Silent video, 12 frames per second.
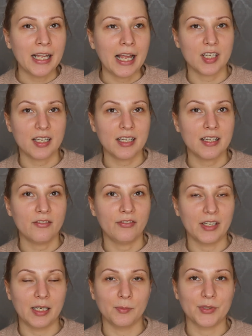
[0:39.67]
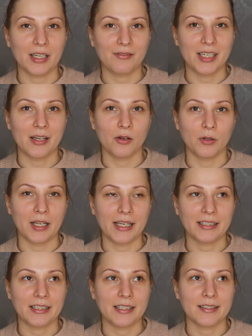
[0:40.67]
She filmed a video
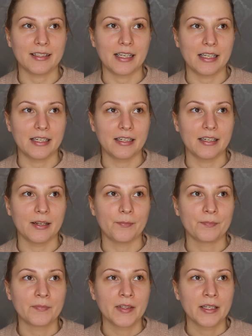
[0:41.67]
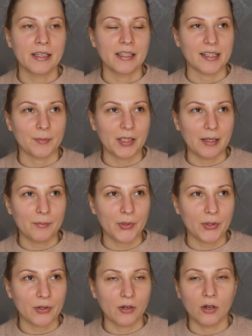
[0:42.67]
like this in
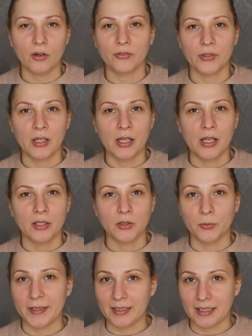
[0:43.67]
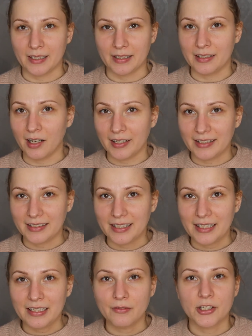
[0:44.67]
September of
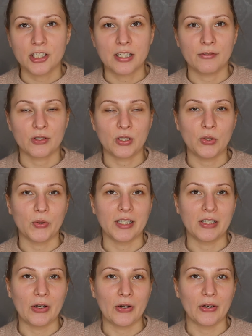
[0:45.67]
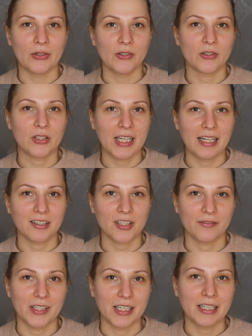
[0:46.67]
2019 when she was doing her
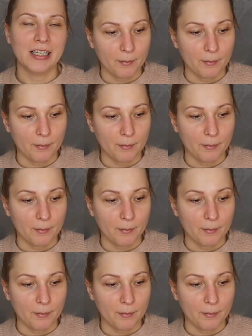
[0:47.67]
nostalgia week.